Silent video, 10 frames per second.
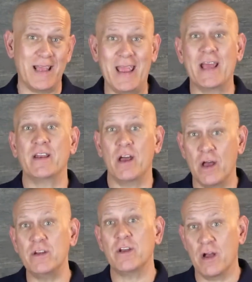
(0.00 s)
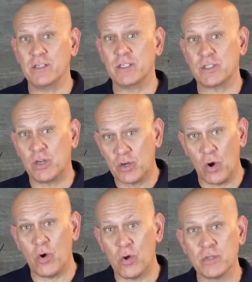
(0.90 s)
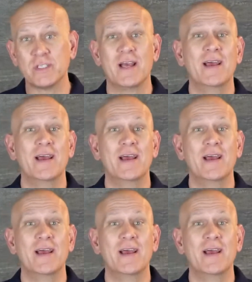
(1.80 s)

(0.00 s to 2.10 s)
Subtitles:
and unconscious goals